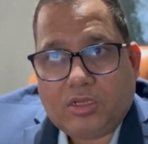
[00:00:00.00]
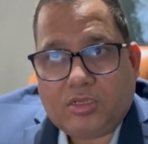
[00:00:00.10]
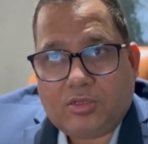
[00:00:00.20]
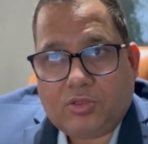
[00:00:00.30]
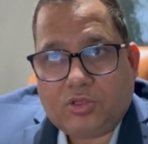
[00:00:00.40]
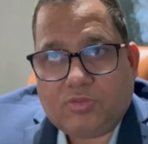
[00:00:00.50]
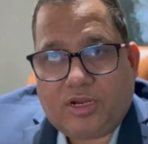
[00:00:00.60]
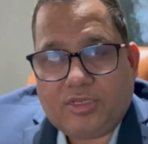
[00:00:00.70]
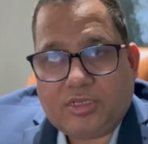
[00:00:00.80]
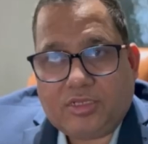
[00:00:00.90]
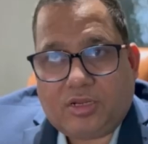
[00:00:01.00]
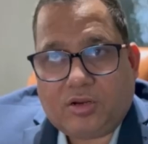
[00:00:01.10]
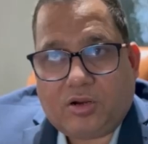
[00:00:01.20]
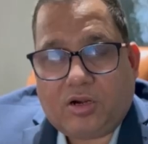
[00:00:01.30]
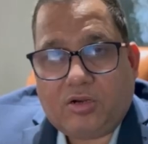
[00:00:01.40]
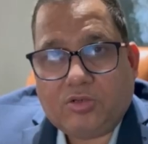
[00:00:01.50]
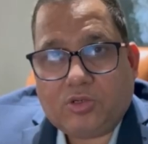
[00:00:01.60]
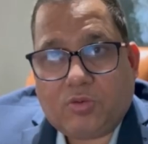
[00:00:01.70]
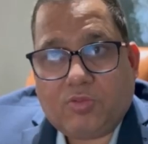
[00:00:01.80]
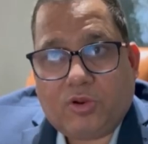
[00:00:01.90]
Those medicines are called
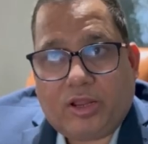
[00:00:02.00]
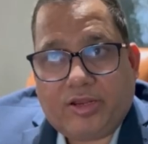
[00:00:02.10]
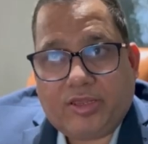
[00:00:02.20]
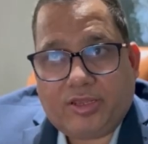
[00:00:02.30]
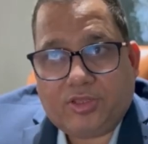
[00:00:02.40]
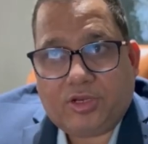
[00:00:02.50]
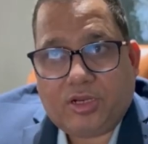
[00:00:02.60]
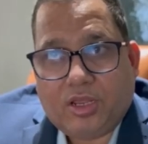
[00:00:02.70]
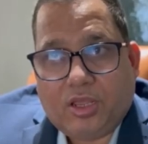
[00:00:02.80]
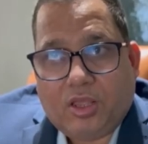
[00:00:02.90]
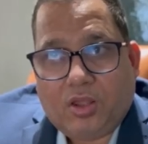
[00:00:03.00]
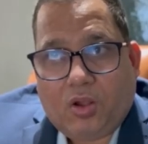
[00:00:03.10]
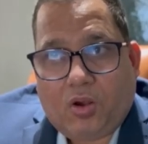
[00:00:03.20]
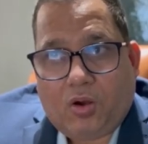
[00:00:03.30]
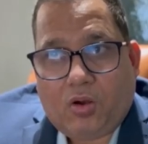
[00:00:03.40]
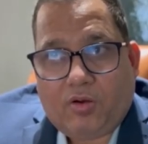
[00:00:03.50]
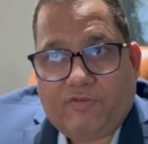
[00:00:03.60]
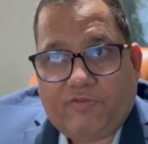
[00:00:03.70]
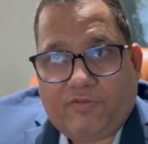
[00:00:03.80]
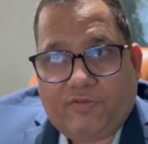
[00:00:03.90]
thrombolytic agent or
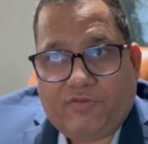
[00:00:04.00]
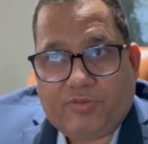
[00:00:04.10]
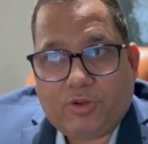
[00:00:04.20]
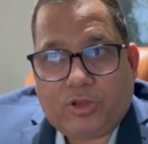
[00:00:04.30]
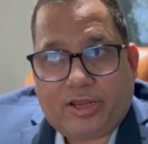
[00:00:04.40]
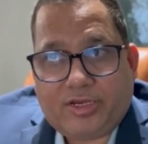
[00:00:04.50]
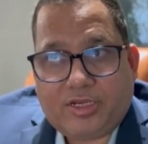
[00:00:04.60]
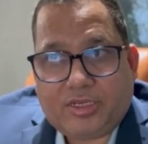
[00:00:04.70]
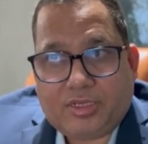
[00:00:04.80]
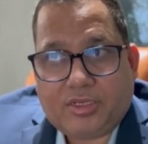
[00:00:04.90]
fibrinolytic